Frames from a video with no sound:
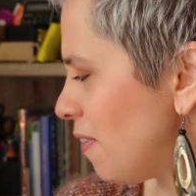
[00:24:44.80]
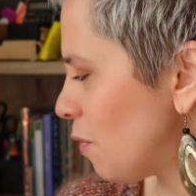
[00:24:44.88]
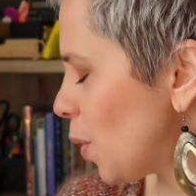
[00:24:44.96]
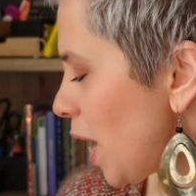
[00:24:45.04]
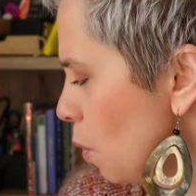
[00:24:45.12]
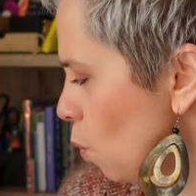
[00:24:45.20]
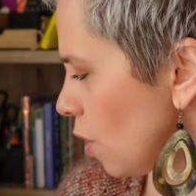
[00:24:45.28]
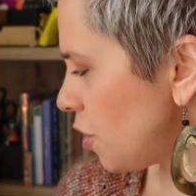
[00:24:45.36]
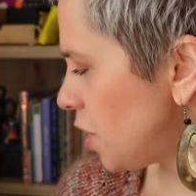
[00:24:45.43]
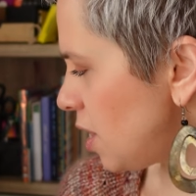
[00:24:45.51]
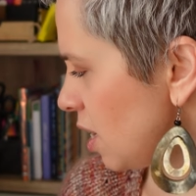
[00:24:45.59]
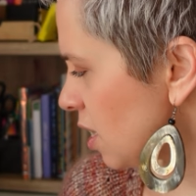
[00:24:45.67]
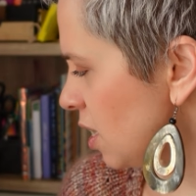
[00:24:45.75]
When I
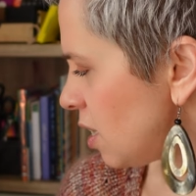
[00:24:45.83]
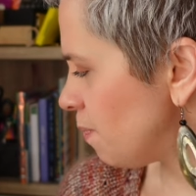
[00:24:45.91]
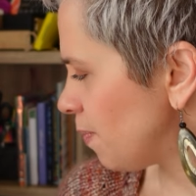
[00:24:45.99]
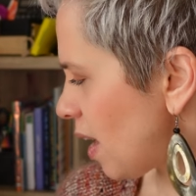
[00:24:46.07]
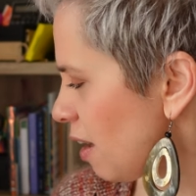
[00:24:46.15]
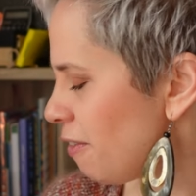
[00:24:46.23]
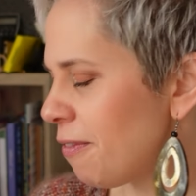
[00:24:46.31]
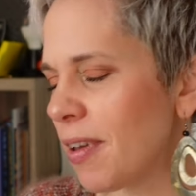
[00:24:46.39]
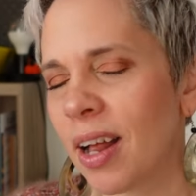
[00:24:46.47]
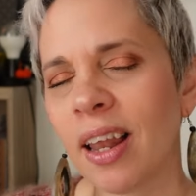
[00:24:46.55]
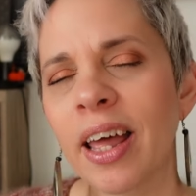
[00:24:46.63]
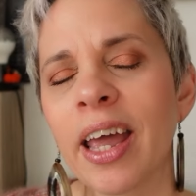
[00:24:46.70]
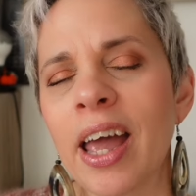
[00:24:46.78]
watch this, I
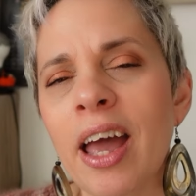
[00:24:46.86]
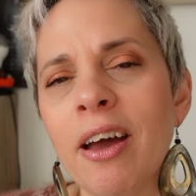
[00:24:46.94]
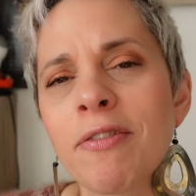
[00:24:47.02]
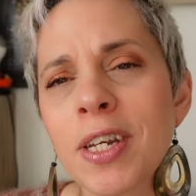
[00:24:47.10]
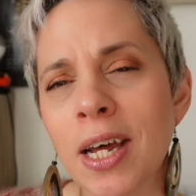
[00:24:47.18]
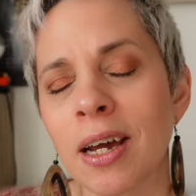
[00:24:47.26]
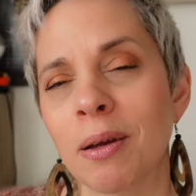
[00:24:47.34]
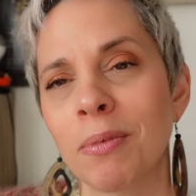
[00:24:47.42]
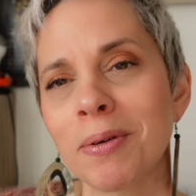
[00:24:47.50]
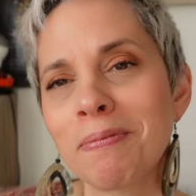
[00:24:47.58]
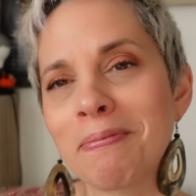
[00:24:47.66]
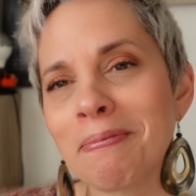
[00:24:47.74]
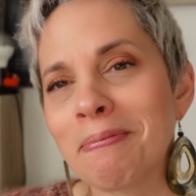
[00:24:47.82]
feel like I have time.
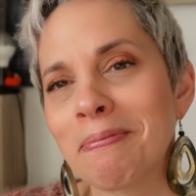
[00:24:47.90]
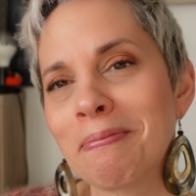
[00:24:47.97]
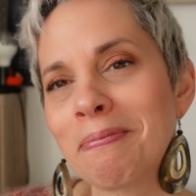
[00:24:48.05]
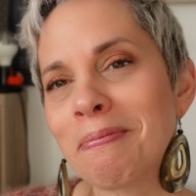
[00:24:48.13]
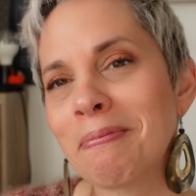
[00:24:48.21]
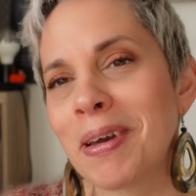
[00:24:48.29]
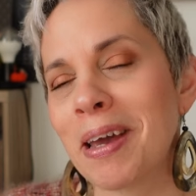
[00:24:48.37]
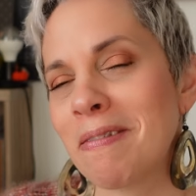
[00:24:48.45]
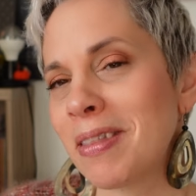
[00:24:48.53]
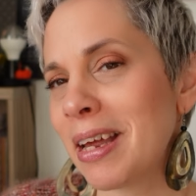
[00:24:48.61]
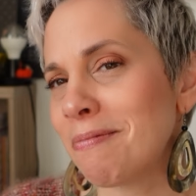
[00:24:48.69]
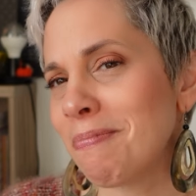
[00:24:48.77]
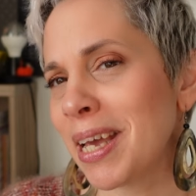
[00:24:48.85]
If
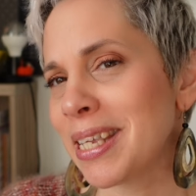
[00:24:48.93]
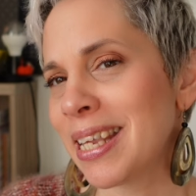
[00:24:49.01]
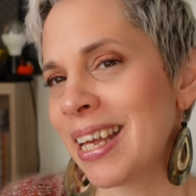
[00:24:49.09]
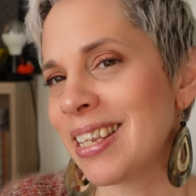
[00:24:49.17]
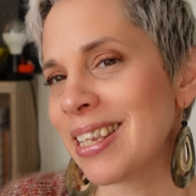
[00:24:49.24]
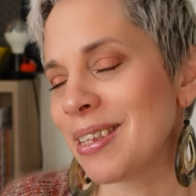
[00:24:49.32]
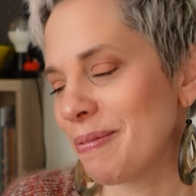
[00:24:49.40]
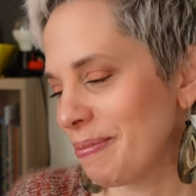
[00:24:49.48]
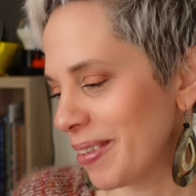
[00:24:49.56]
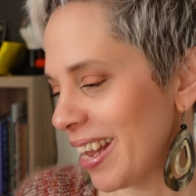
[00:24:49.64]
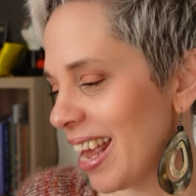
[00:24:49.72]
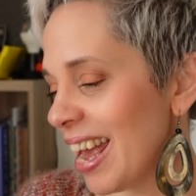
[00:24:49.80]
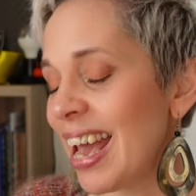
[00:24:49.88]
that makes sense.
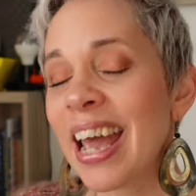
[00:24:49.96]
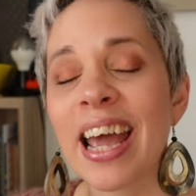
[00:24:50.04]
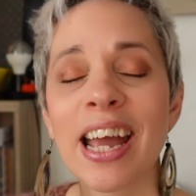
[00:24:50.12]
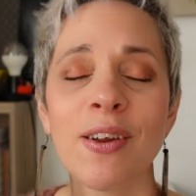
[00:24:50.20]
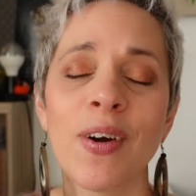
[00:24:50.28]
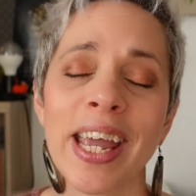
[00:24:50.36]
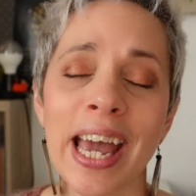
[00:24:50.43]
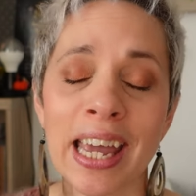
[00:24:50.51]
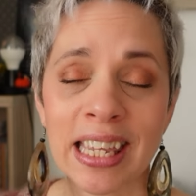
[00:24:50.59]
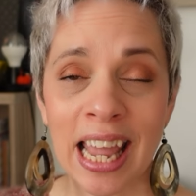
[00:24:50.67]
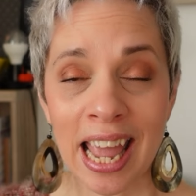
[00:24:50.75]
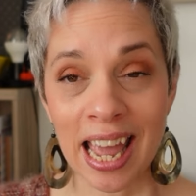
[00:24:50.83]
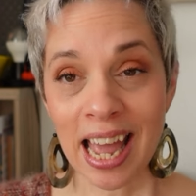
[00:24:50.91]
Anyway, guys,
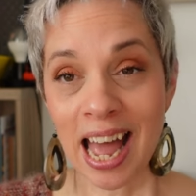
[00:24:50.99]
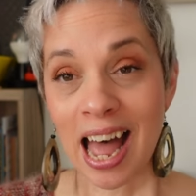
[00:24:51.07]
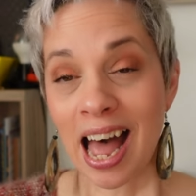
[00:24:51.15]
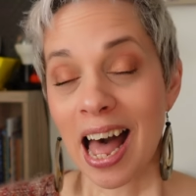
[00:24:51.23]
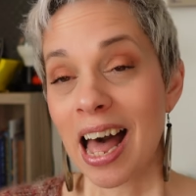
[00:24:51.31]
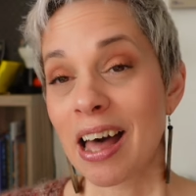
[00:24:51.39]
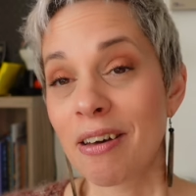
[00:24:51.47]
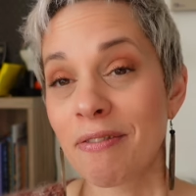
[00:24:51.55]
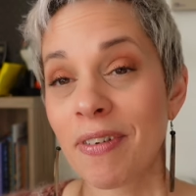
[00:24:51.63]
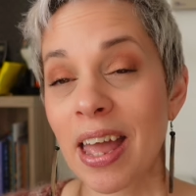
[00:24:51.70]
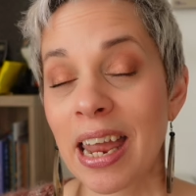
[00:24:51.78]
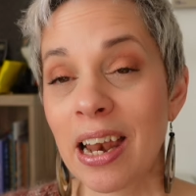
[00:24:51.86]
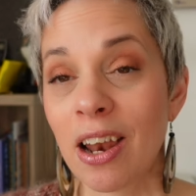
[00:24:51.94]
have
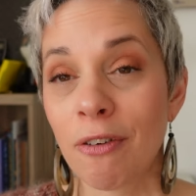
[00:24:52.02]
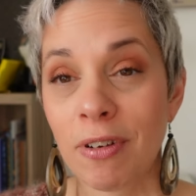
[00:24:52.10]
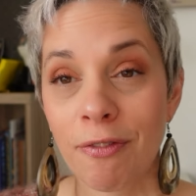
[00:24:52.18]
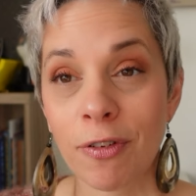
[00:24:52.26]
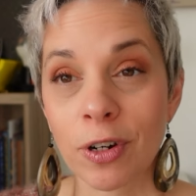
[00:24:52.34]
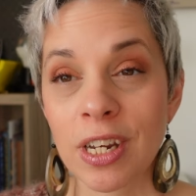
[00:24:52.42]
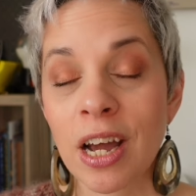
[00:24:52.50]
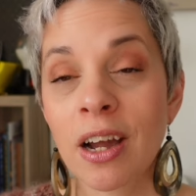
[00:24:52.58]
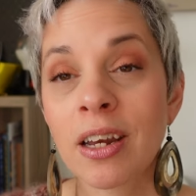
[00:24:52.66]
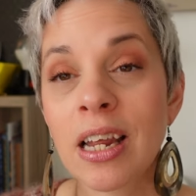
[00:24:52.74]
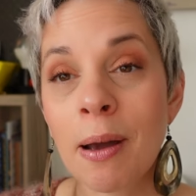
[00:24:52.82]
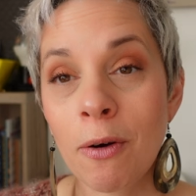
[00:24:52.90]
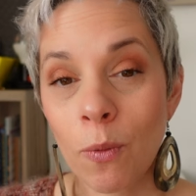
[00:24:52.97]
a lovely fortnight.
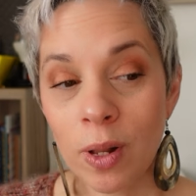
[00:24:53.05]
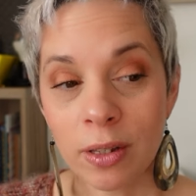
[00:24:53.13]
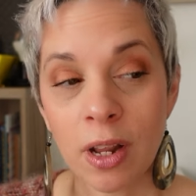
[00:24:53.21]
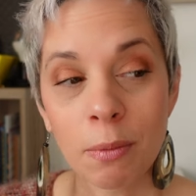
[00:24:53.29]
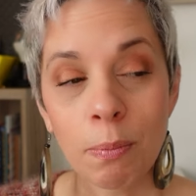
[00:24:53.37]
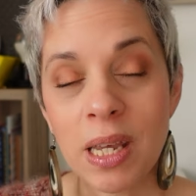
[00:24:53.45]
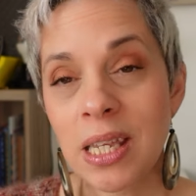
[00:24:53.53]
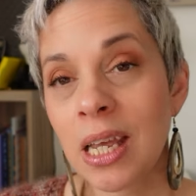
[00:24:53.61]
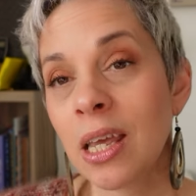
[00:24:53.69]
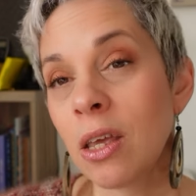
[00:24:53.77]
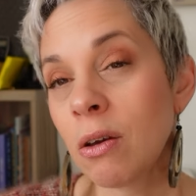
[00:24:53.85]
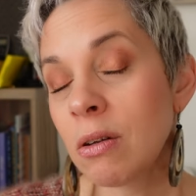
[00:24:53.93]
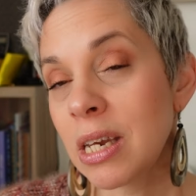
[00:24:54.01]
I will not be seeing
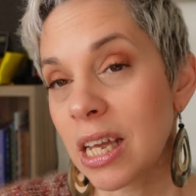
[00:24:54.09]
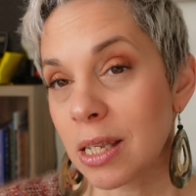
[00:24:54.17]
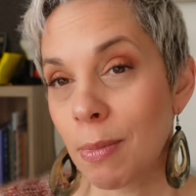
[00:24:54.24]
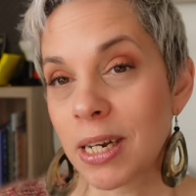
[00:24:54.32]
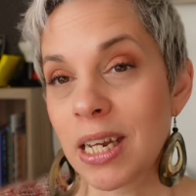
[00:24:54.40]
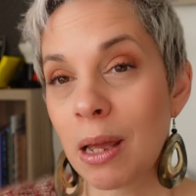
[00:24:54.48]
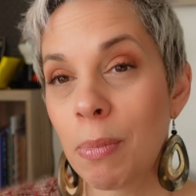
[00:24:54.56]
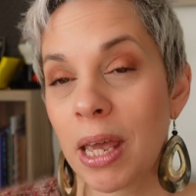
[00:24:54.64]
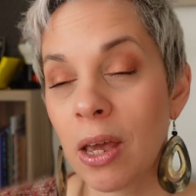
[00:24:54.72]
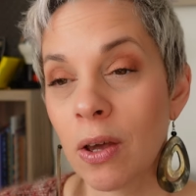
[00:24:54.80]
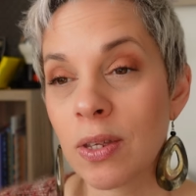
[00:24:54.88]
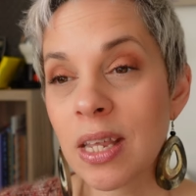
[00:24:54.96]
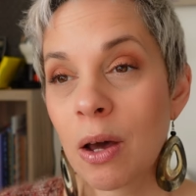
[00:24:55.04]
you next Monday
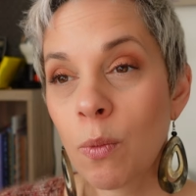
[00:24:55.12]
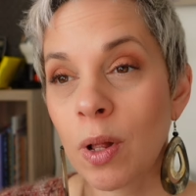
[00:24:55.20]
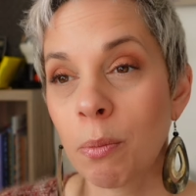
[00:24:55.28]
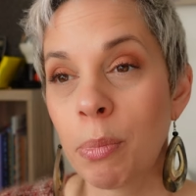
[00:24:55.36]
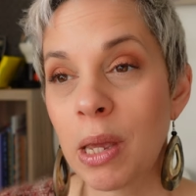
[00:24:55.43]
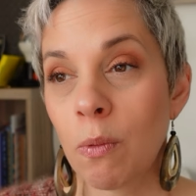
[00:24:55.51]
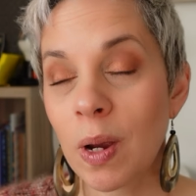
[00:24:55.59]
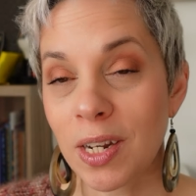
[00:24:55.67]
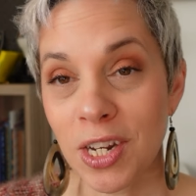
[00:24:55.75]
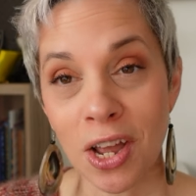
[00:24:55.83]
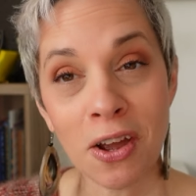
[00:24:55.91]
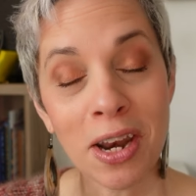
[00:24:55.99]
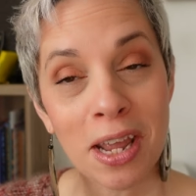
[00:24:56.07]
because I will be
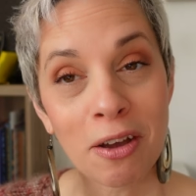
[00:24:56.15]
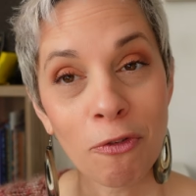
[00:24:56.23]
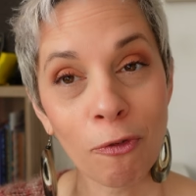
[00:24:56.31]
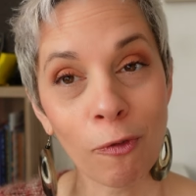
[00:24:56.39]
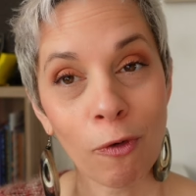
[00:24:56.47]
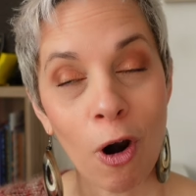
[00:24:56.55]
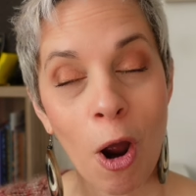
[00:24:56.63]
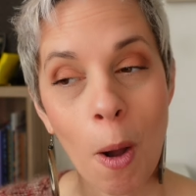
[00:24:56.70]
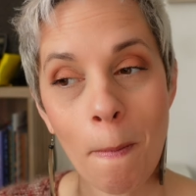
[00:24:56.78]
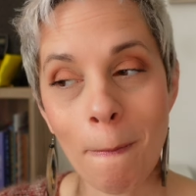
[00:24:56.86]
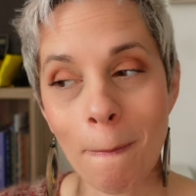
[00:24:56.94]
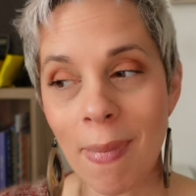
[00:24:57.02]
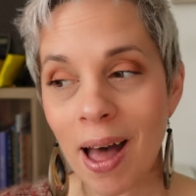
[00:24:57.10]
returning
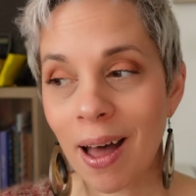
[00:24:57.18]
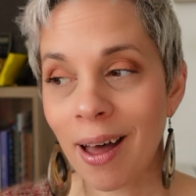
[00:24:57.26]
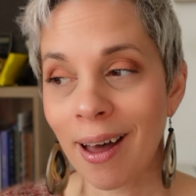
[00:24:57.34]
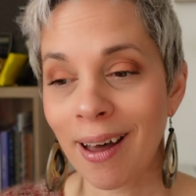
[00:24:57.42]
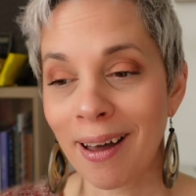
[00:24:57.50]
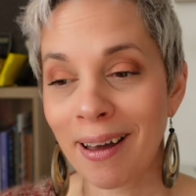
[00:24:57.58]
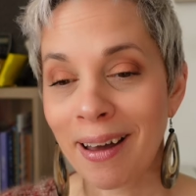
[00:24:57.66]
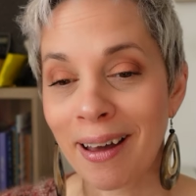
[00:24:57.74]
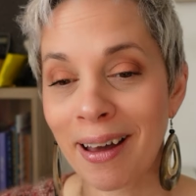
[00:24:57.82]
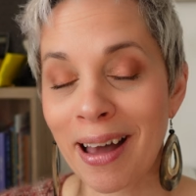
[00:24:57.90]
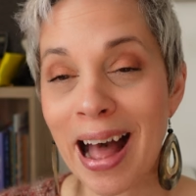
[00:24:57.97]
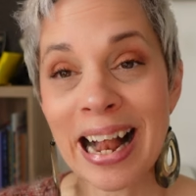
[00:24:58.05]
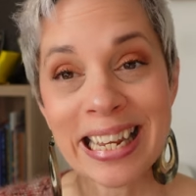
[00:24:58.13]
from
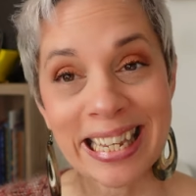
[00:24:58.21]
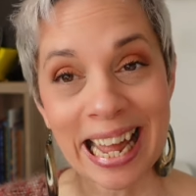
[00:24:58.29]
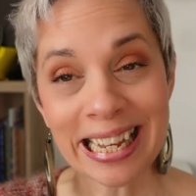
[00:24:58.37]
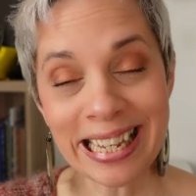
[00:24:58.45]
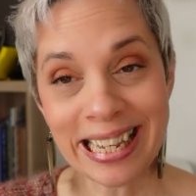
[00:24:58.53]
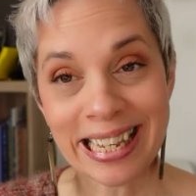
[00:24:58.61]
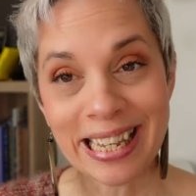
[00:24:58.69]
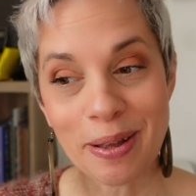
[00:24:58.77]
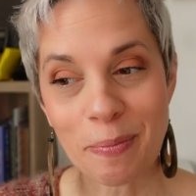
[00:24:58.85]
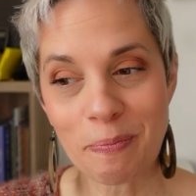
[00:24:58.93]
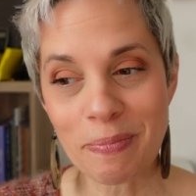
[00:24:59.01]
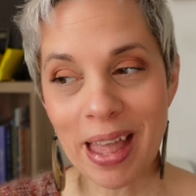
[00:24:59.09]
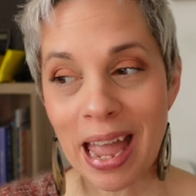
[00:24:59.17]
Alsace
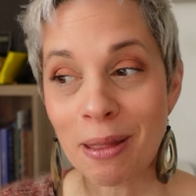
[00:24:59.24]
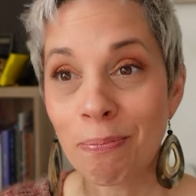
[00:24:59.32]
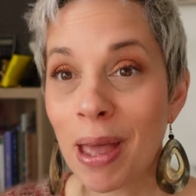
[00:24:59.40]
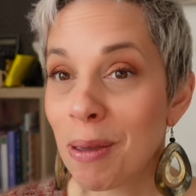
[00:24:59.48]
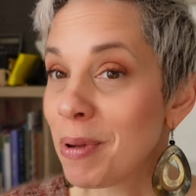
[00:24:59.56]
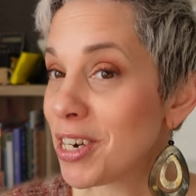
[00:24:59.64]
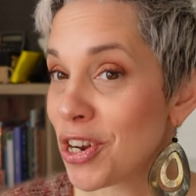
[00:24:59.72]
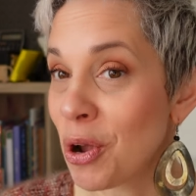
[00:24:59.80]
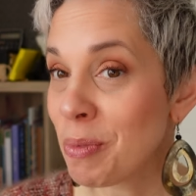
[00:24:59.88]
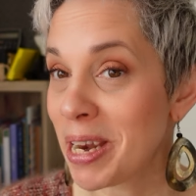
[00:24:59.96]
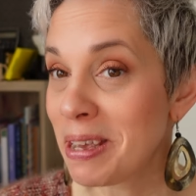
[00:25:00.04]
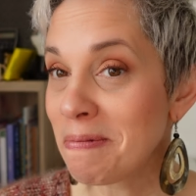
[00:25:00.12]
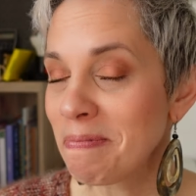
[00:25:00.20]
and maybe
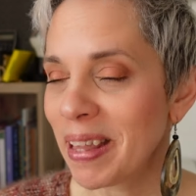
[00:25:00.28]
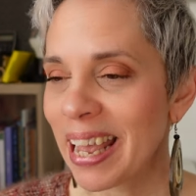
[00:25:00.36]
Germany.